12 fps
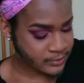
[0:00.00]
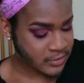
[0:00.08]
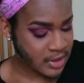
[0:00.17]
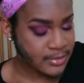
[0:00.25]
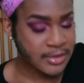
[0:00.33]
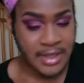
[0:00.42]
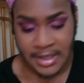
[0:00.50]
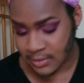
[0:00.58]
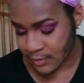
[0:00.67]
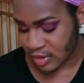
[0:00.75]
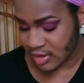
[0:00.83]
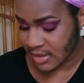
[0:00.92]
Double
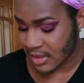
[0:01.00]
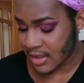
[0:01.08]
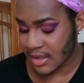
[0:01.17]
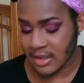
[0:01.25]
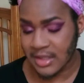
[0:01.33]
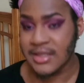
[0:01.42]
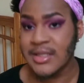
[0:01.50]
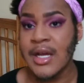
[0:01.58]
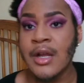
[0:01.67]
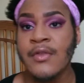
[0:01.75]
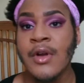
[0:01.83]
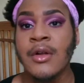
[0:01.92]
Text, which is in the end of the
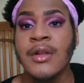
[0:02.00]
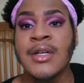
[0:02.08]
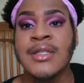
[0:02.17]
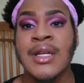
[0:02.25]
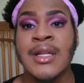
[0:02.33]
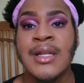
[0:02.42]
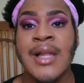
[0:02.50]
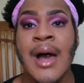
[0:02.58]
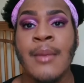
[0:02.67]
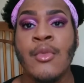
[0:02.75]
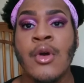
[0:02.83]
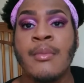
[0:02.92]
second row, looks a
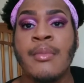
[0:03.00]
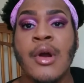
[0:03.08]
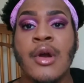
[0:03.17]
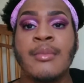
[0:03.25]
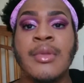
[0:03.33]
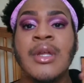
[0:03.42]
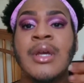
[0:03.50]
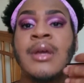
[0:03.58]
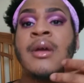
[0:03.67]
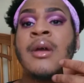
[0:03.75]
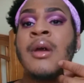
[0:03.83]
lot more purpley.